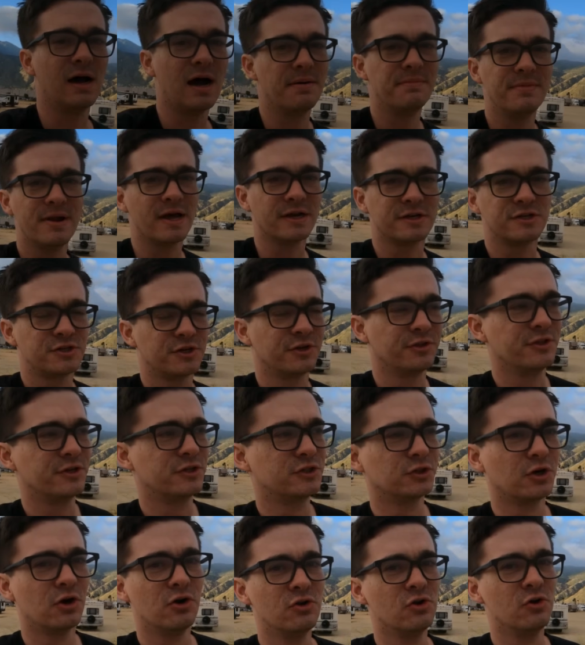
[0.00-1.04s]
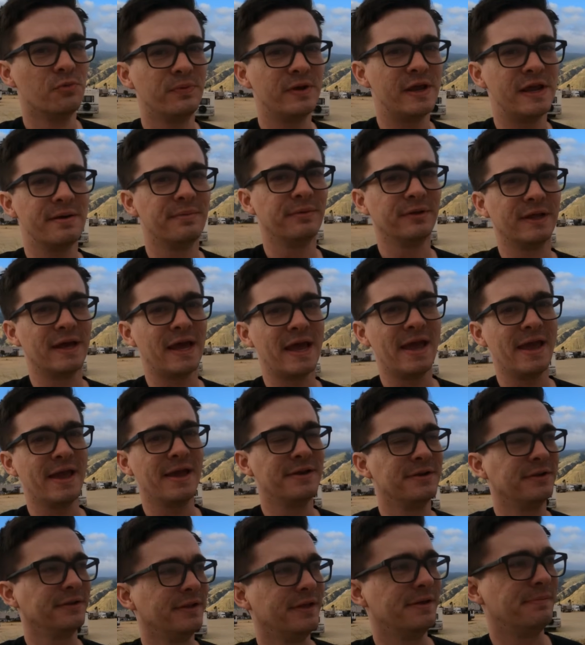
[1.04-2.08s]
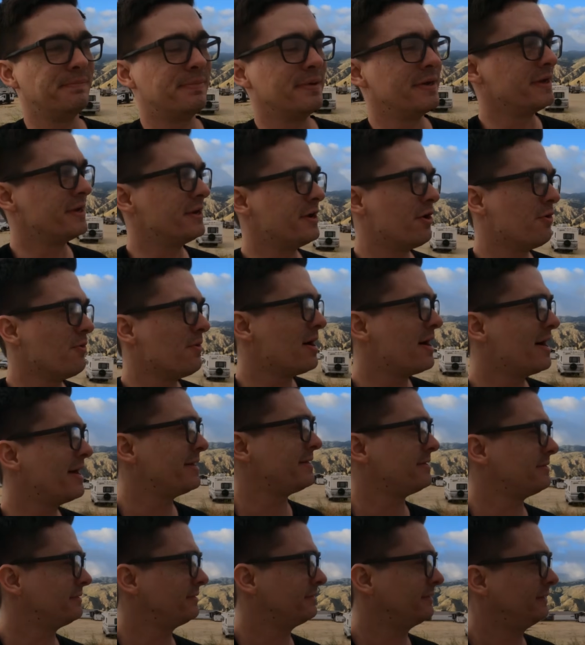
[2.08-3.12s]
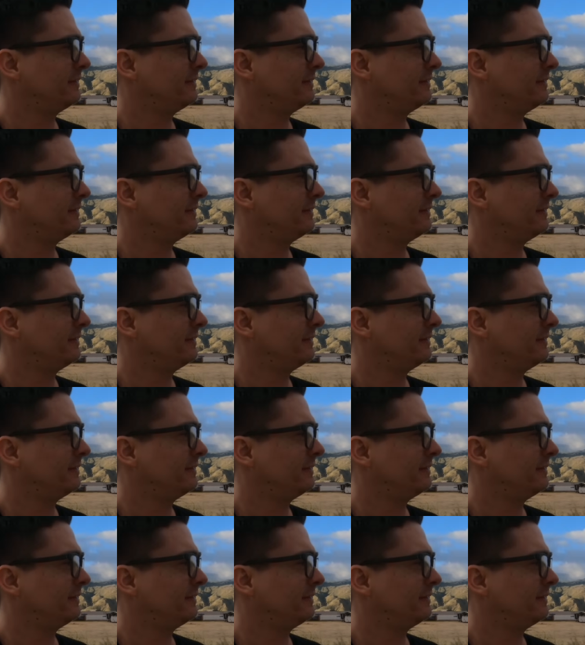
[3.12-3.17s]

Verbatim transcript: I'm not sure the drone will be able to handle it, but you know what?